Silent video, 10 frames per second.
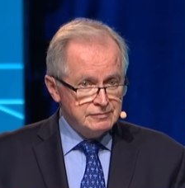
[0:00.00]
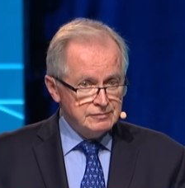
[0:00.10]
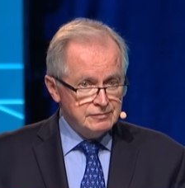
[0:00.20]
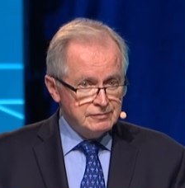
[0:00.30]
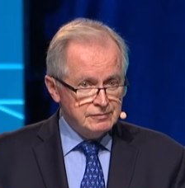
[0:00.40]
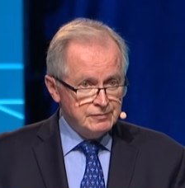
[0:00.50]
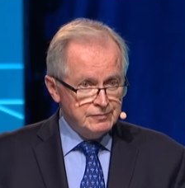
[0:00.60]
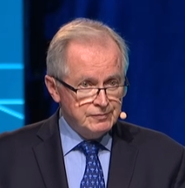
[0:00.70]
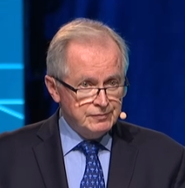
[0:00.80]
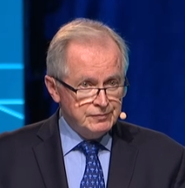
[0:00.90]

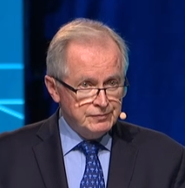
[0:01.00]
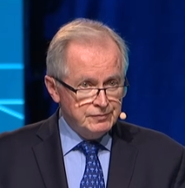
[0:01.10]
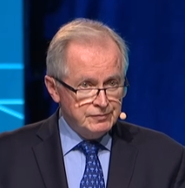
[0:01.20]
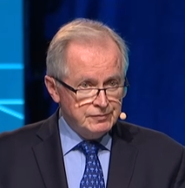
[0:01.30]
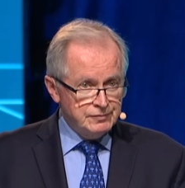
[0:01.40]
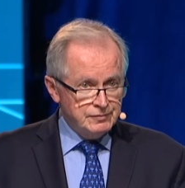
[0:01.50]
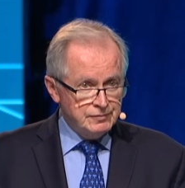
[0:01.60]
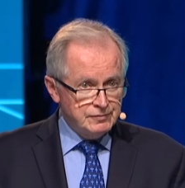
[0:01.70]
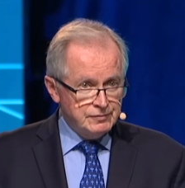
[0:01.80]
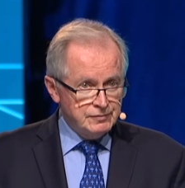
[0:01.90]

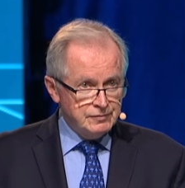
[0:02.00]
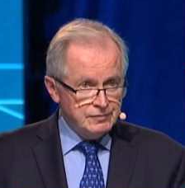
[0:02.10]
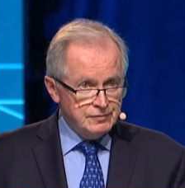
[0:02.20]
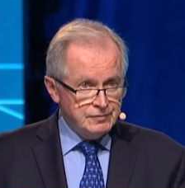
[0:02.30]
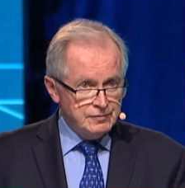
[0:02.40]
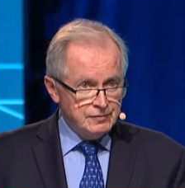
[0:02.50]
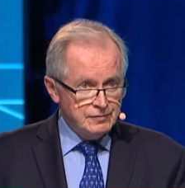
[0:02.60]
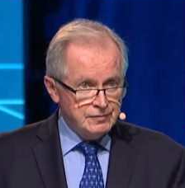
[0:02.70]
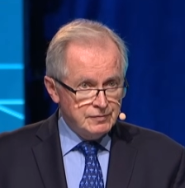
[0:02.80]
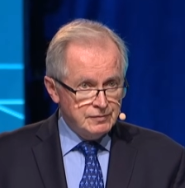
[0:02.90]

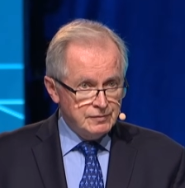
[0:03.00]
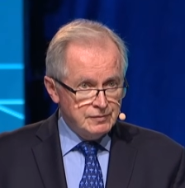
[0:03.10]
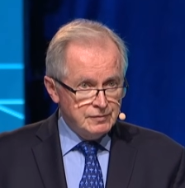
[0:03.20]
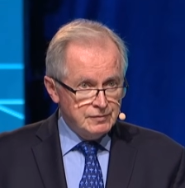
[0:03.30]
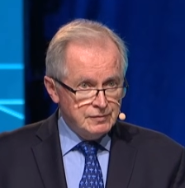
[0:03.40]
(silence)